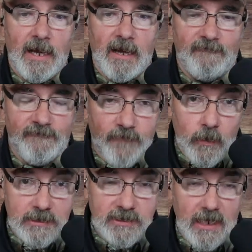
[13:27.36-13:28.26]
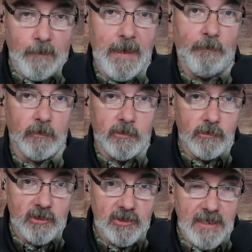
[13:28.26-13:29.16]
forcing people to
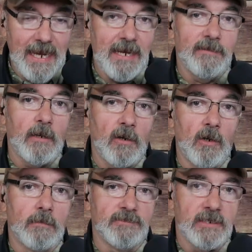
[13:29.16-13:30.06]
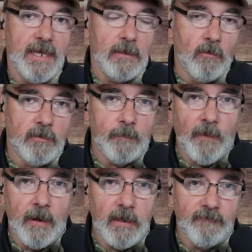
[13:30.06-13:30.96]
stay in their homes in that northern
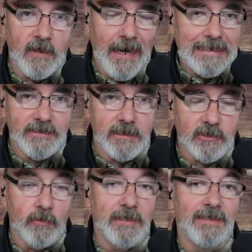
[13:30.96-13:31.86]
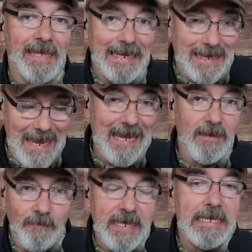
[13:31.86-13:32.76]
part of Gaza so that they
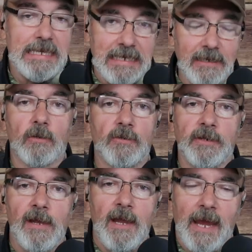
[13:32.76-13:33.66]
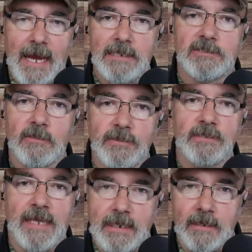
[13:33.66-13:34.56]
can be killed, and so that
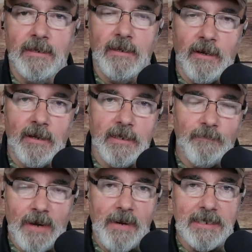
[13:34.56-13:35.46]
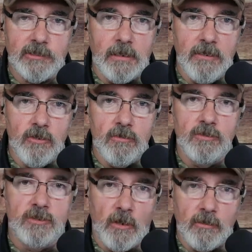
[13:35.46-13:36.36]
they can Hamas can
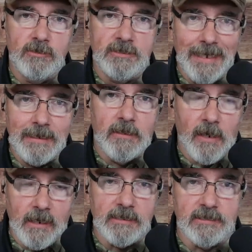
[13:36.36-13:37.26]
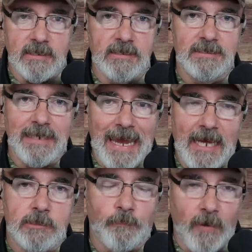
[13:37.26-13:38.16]
use those dead carcasses
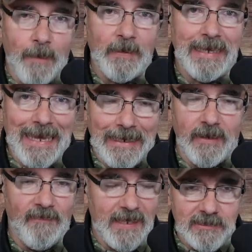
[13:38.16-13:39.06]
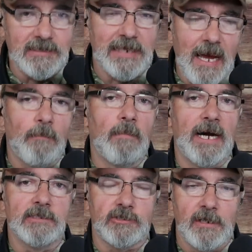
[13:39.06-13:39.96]
as propaganda. This is how
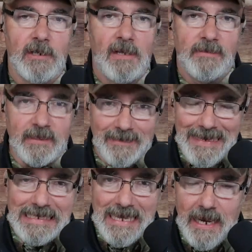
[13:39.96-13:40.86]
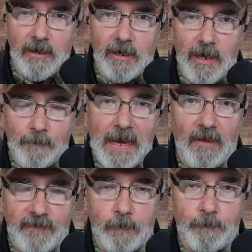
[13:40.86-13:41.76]
much that they care
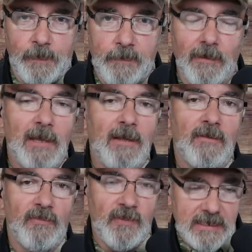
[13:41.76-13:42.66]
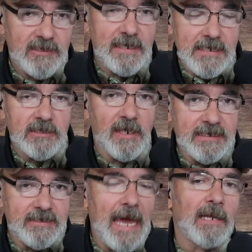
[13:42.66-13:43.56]
about their people. This is
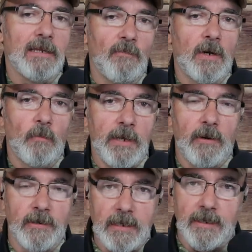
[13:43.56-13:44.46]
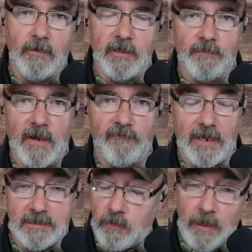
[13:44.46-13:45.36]
exactly what we are dealing with, my
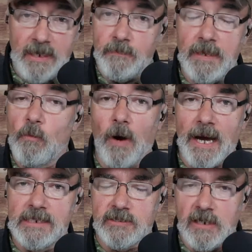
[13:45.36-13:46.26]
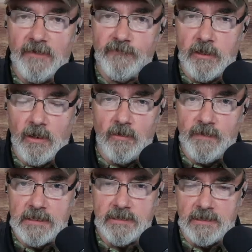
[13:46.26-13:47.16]
friends, and we need to be wise enough to know
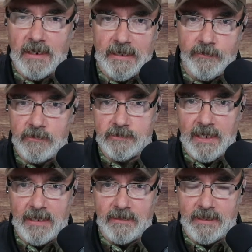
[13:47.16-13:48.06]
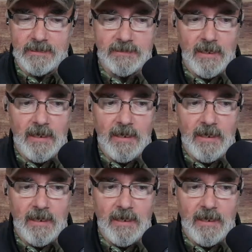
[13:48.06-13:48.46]
this and to understand this.